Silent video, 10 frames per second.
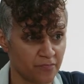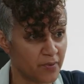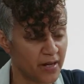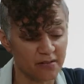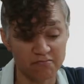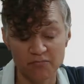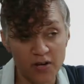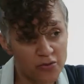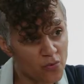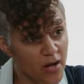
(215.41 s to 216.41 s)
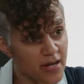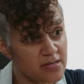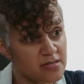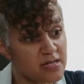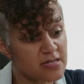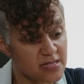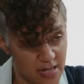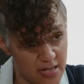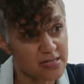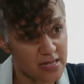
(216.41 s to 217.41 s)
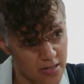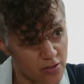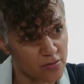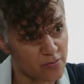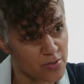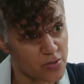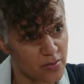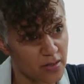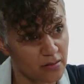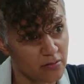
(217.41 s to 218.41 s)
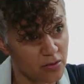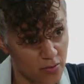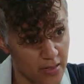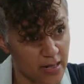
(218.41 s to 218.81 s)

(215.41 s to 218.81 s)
But otherwise, it stays here between you and